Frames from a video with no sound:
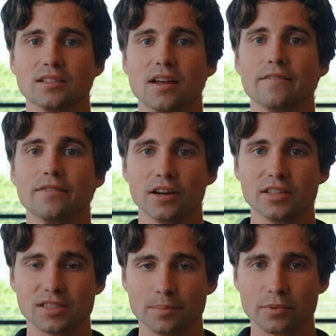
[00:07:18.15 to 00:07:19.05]
is a very
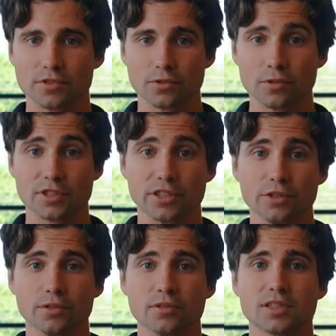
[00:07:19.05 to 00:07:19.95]
simple tool to
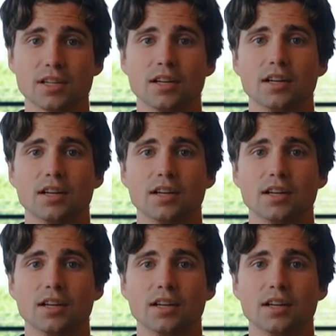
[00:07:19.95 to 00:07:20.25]
use.